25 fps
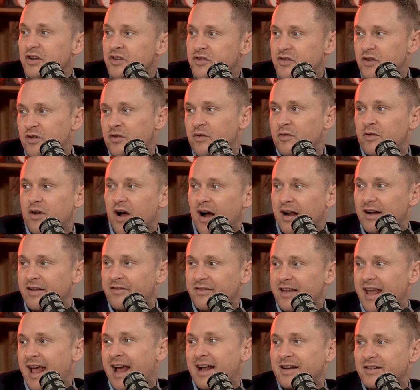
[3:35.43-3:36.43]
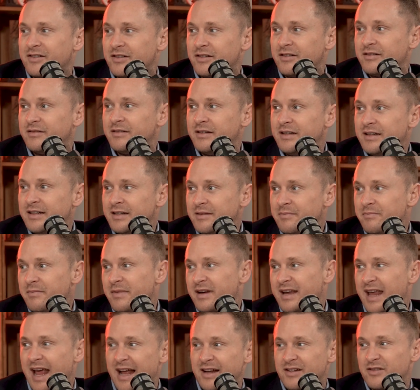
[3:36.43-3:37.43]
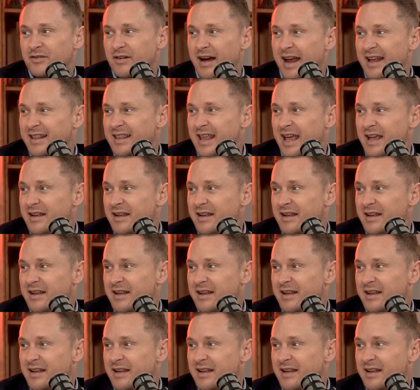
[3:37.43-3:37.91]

So it'll kind of counteract